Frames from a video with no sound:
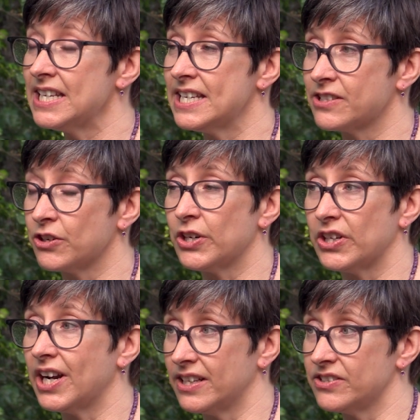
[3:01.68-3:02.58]
yes. his or
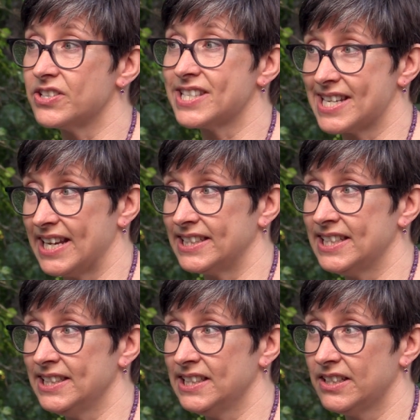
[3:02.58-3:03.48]
her
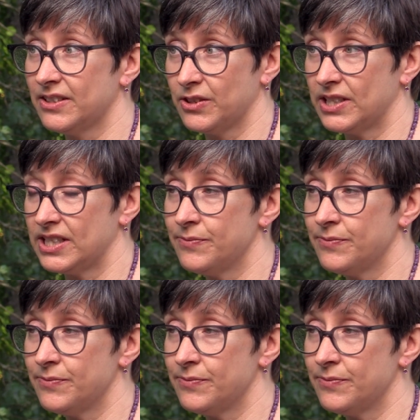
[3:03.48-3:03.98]
understanding, mm -hmm.